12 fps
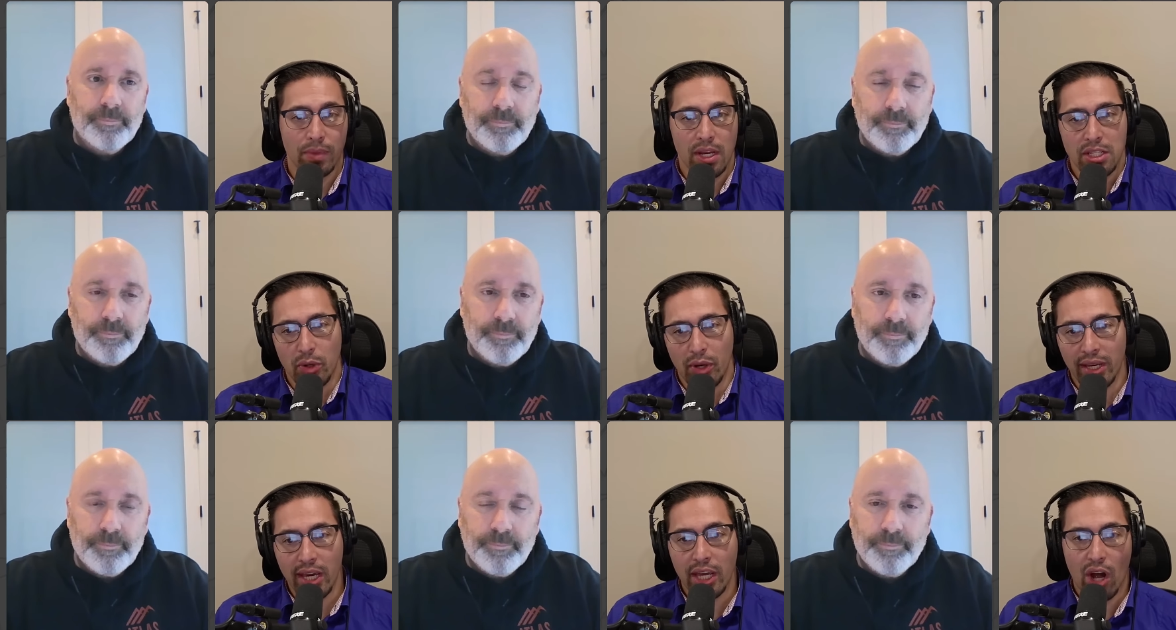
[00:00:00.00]
Speaker 1: So to
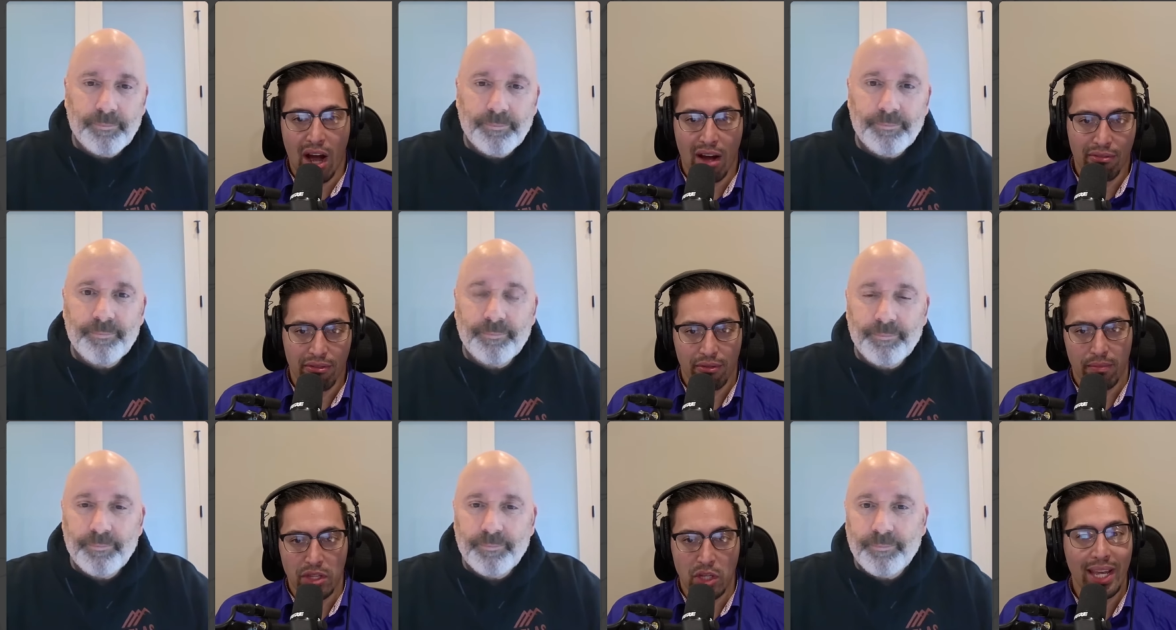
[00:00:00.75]
kick it off,
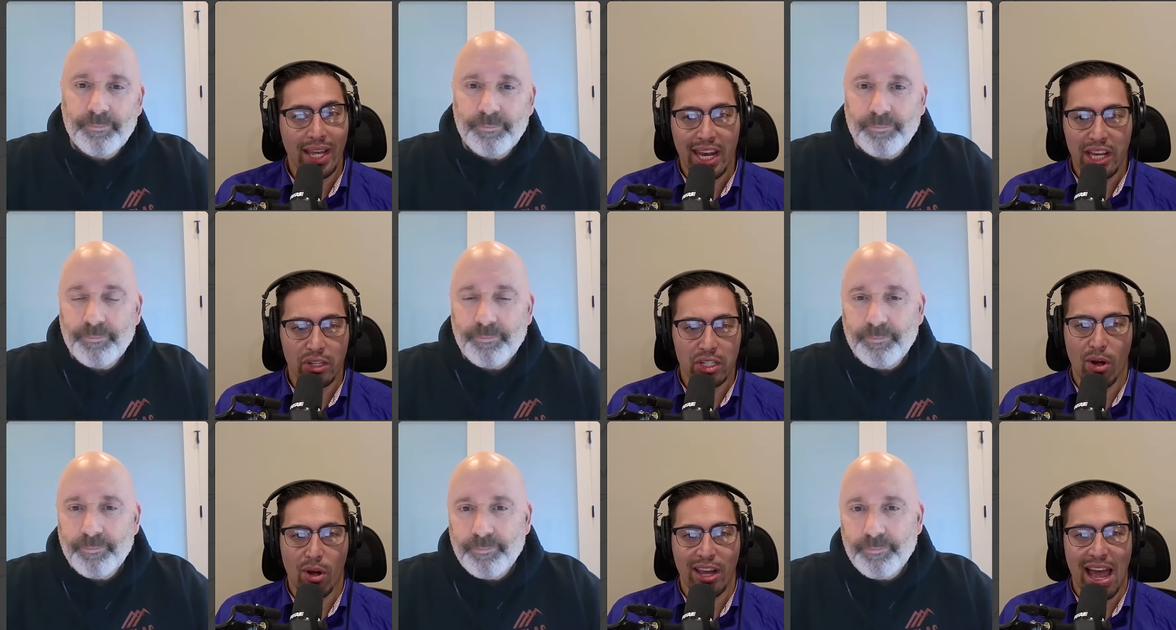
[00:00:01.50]
you like getting your
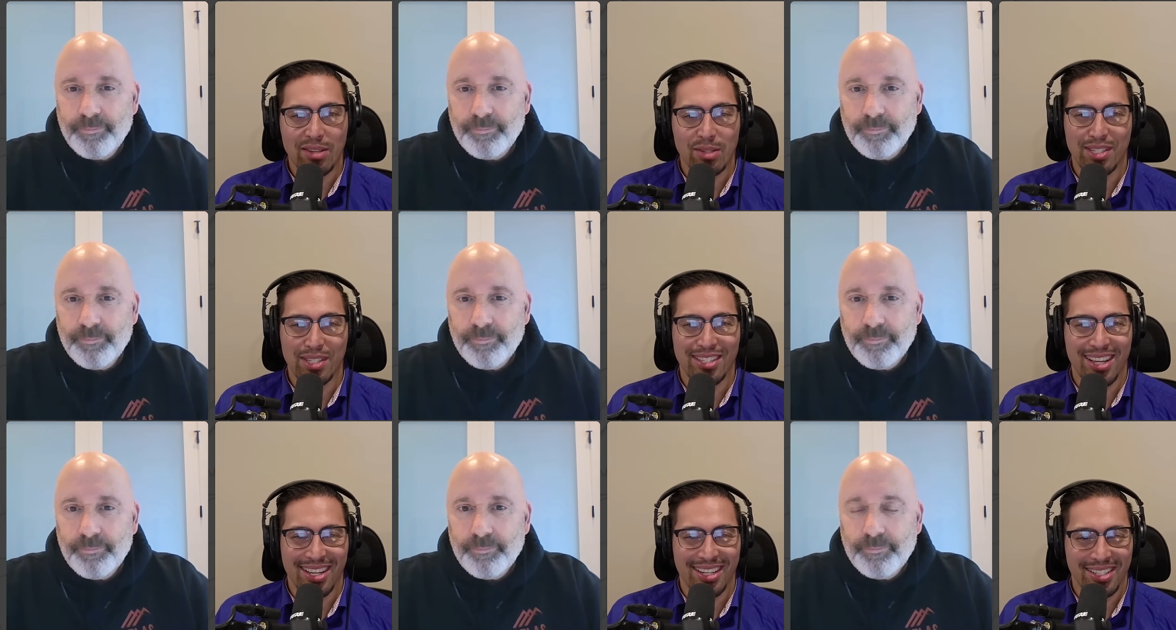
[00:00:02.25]
small caps business
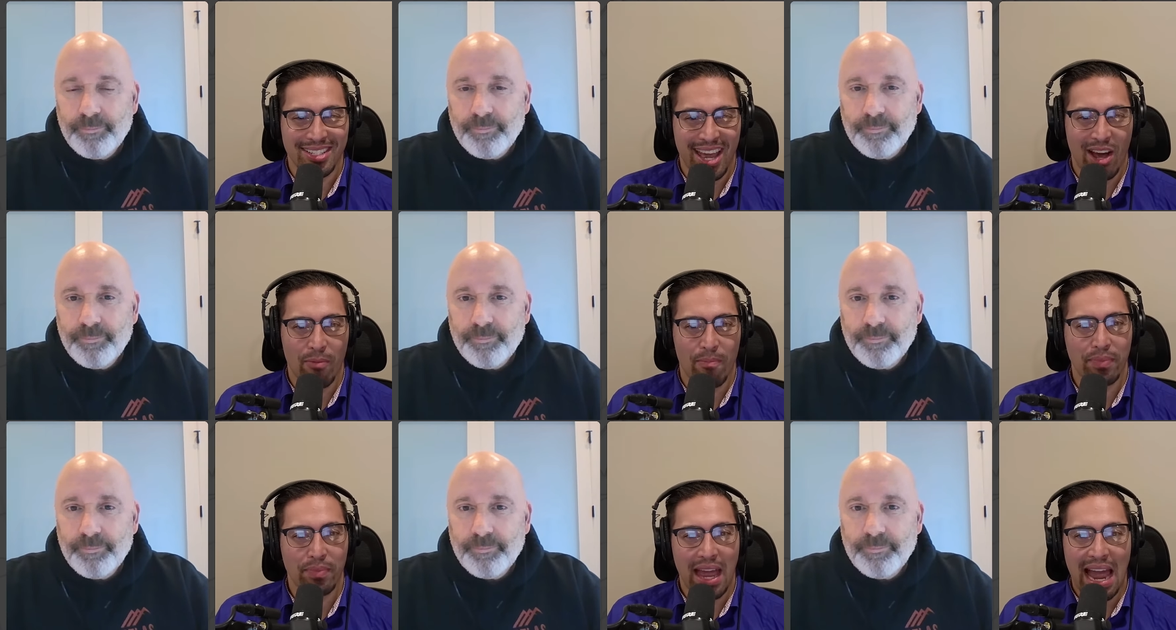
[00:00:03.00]
at a discount.
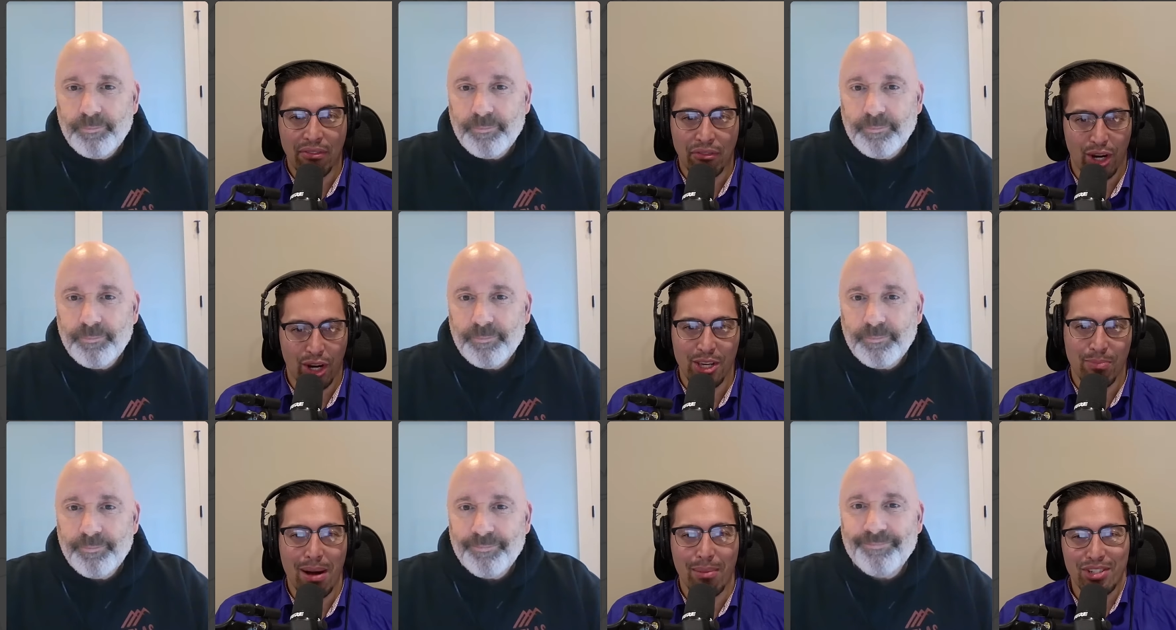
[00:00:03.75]
After all, you
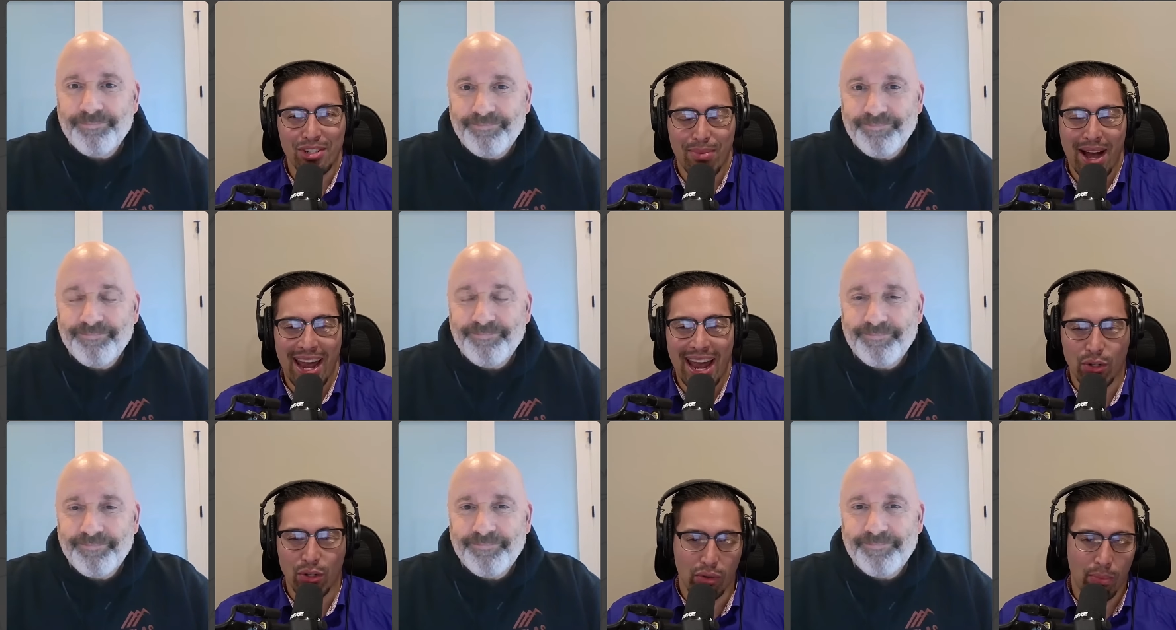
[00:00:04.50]
publish a
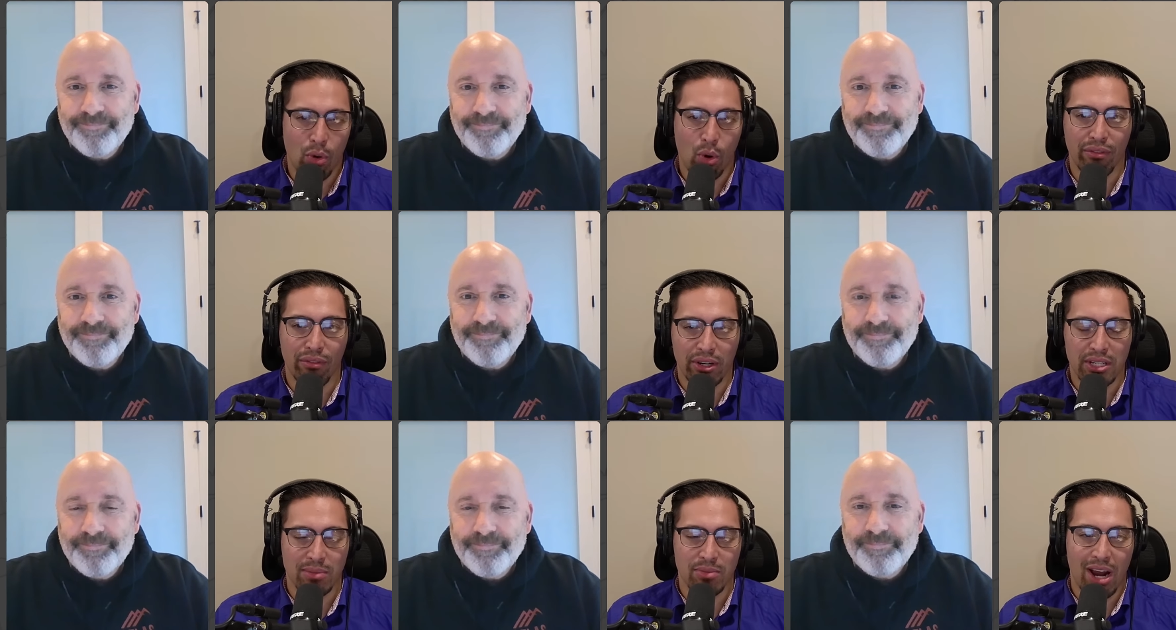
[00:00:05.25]
biannual report for your
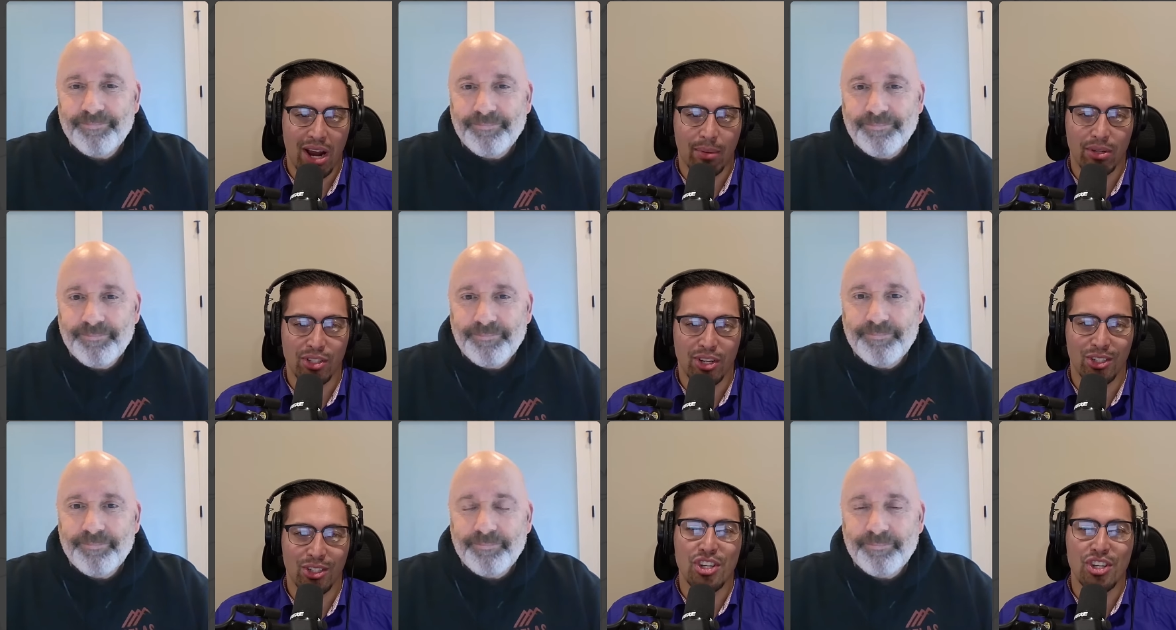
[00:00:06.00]
subscribers
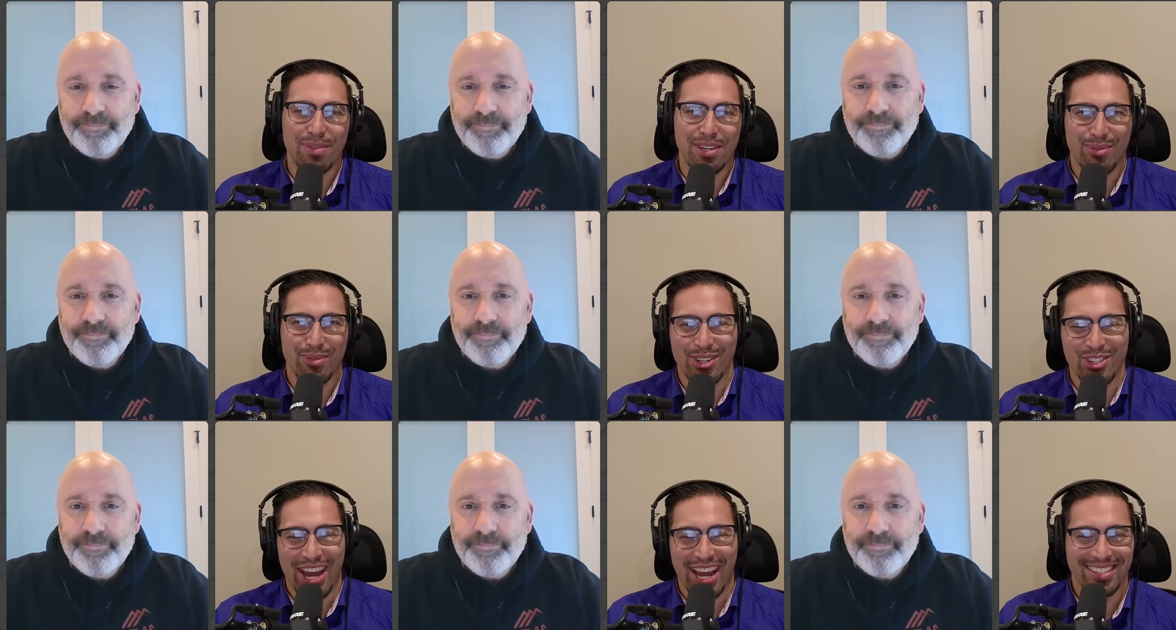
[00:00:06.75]
called Cheapies with a
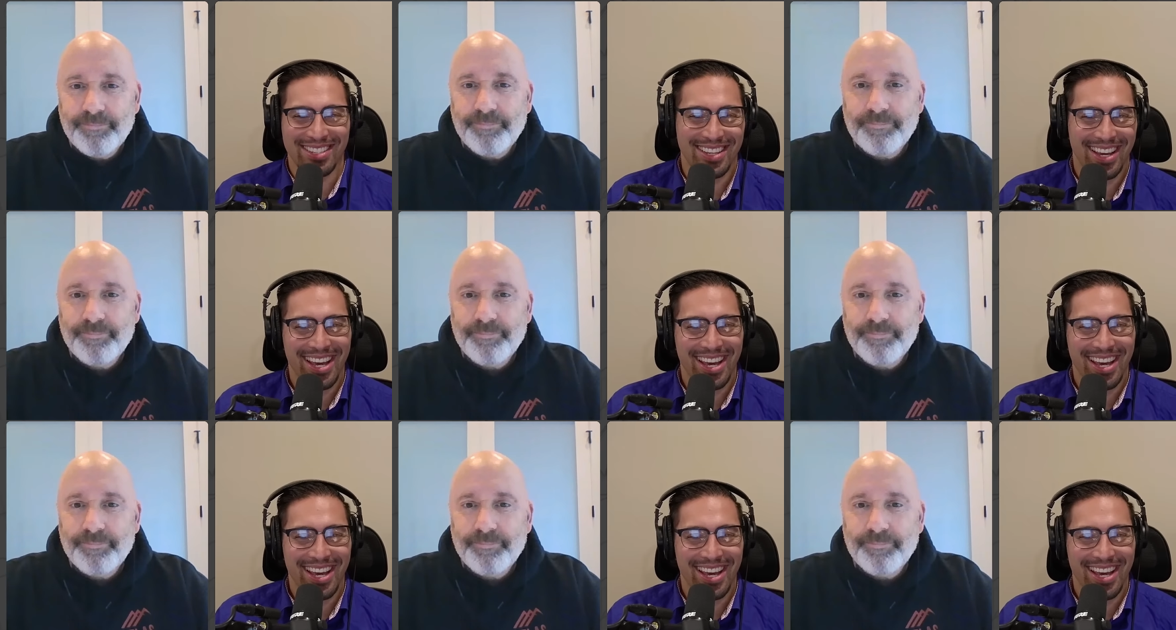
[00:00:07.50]
Chance.